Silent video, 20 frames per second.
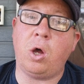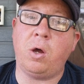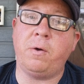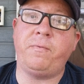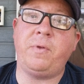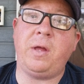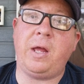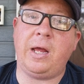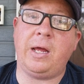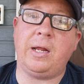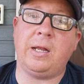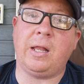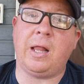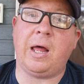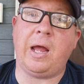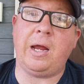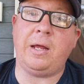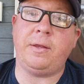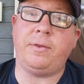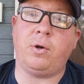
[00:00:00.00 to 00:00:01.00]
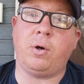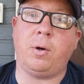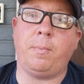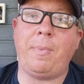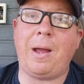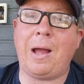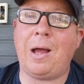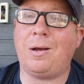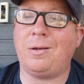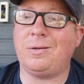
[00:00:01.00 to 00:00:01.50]
of the headlight. They're
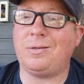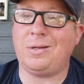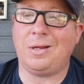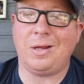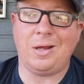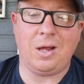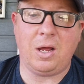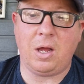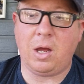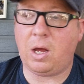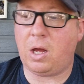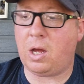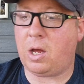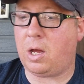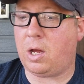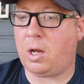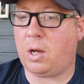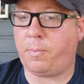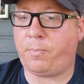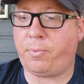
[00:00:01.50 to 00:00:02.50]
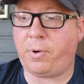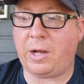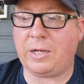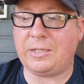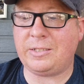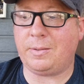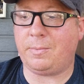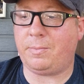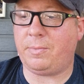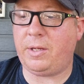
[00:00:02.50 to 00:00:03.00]
about
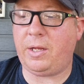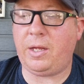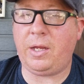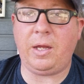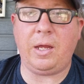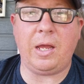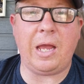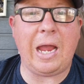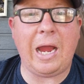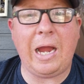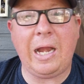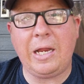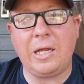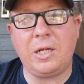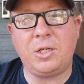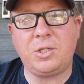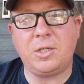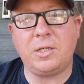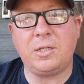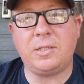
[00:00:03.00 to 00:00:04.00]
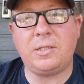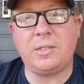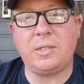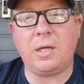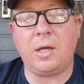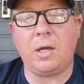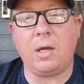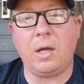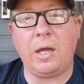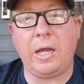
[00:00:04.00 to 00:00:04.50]
approximately 8
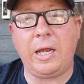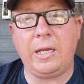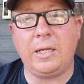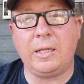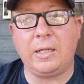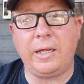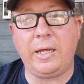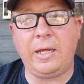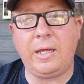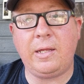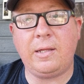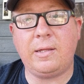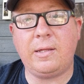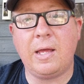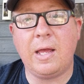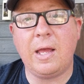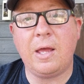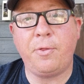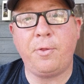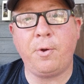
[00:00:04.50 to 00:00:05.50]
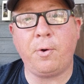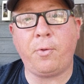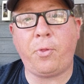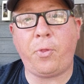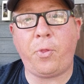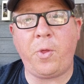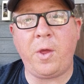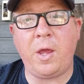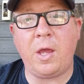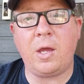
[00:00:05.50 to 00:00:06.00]
inches in length. They're
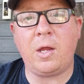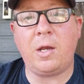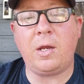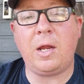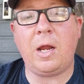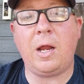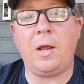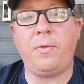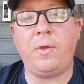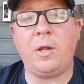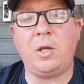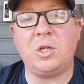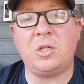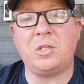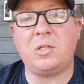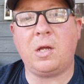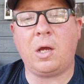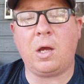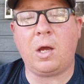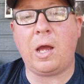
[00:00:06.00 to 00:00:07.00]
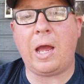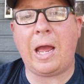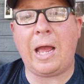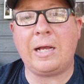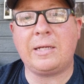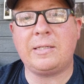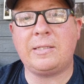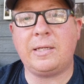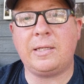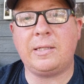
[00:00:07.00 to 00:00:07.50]
thin and they just
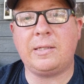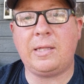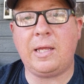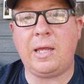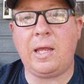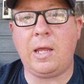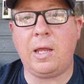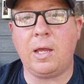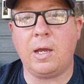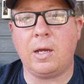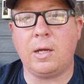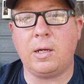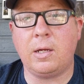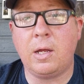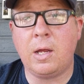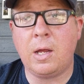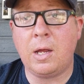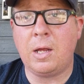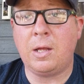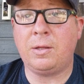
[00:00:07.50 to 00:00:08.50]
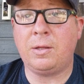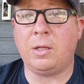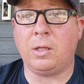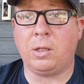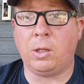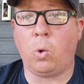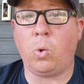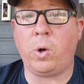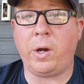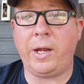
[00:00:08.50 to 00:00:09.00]
accent the
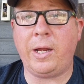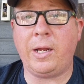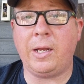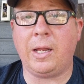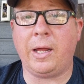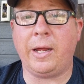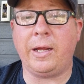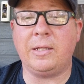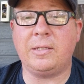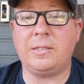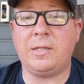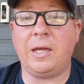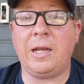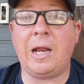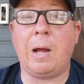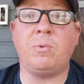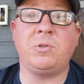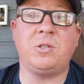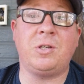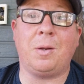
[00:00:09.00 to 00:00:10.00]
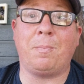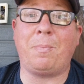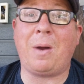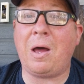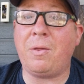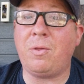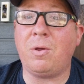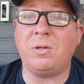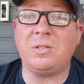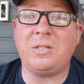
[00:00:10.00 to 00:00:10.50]
lower headlights. And I was gonna
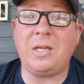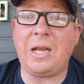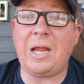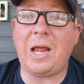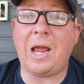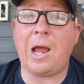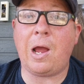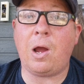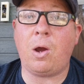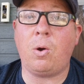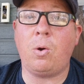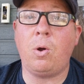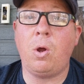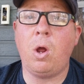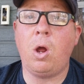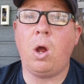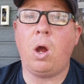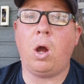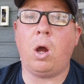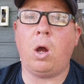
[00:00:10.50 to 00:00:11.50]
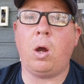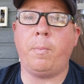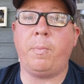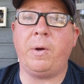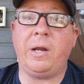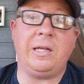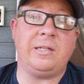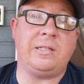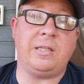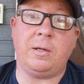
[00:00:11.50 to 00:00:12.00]
buy those anyhow,
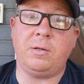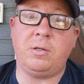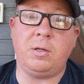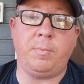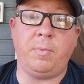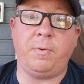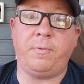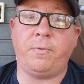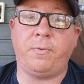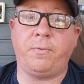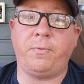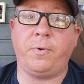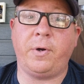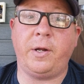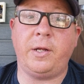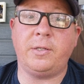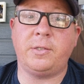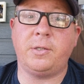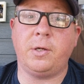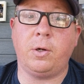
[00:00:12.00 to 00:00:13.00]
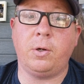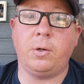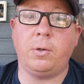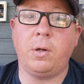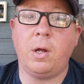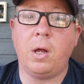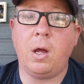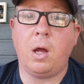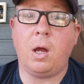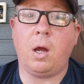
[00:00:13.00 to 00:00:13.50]
but he sent it to me for free,
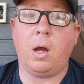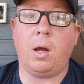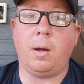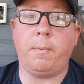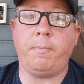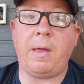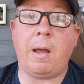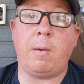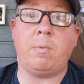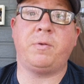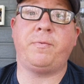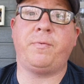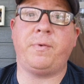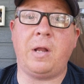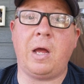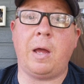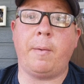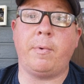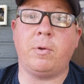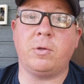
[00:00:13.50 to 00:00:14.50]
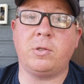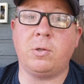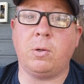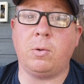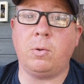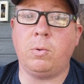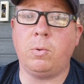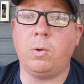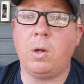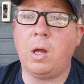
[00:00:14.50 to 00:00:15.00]
so that was phenomenal.
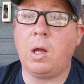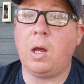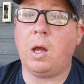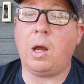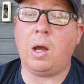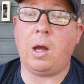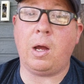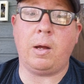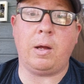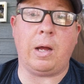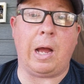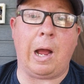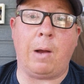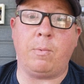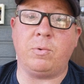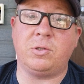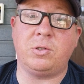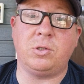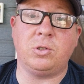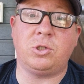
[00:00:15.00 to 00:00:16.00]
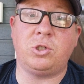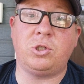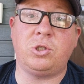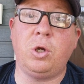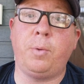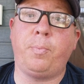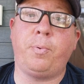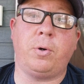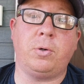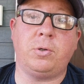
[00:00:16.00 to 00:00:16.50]
So I was
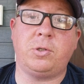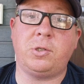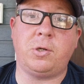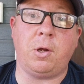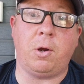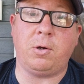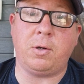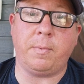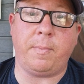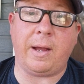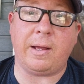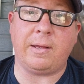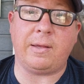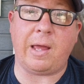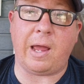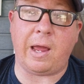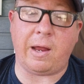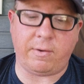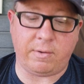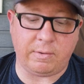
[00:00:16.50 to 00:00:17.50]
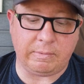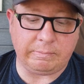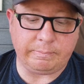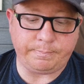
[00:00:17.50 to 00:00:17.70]
super stoked about that.